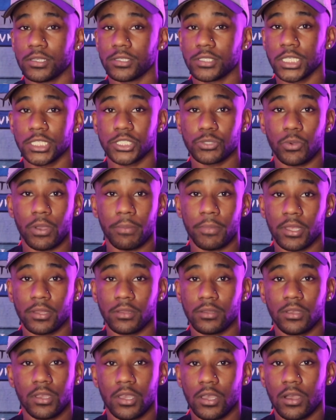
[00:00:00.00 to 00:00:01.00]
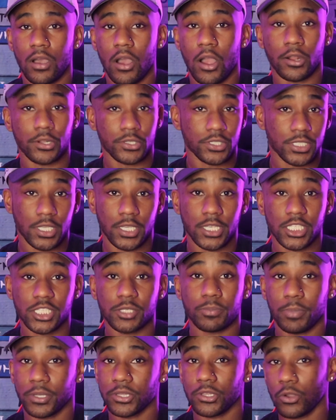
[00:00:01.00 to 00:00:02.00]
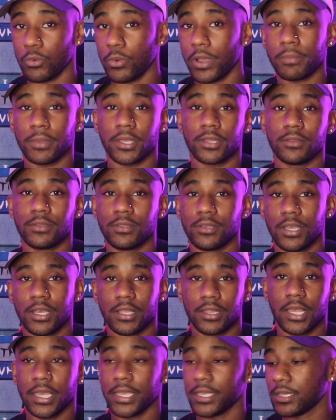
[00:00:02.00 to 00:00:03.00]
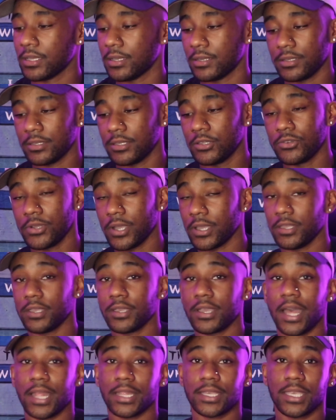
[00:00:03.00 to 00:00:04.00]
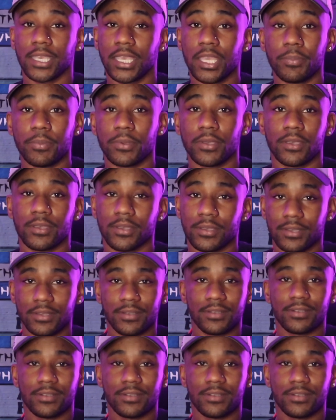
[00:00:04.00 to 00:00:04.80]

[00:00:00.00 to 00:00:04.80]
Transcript: cis women aren't cis, but they're women. Like, you, you gotta keep it,